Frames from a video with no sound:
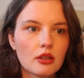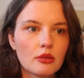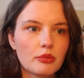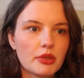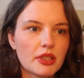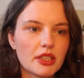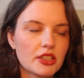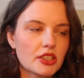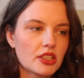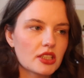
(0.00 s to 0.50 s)

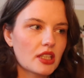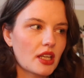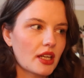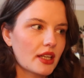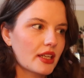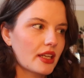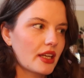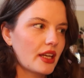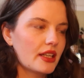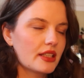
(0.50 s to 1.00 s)
But it's just
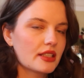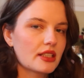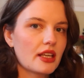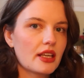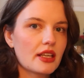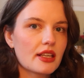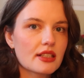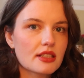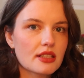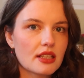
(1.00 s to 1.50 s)
like,
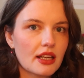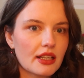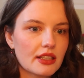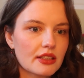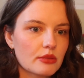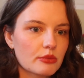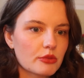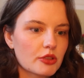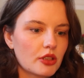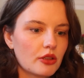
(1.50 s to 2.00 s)
it's like
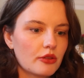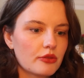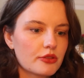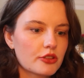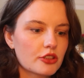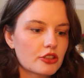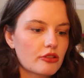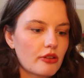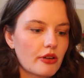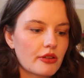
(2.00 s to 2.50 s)
some sort
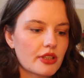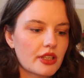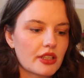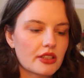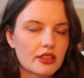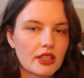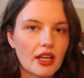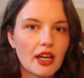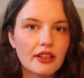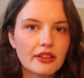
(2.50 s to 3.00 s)
of
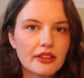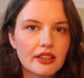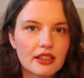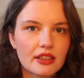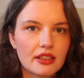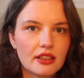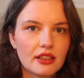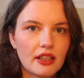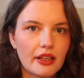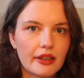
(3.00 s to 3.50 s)
Schrodinger's cat thing
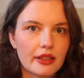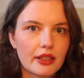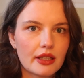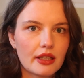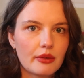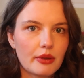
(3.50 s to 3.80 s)
that like,